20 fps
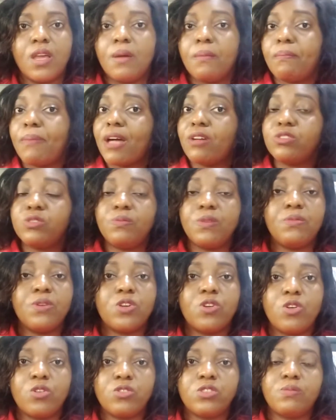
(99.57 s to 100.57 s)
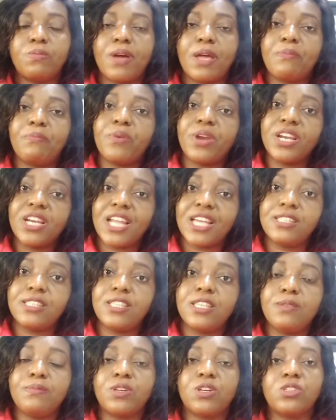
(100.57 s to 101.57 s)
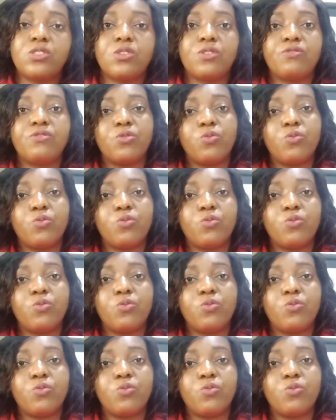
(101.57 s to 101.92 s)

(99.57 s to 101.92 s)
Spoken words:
Piles may be caused by pregnancy because of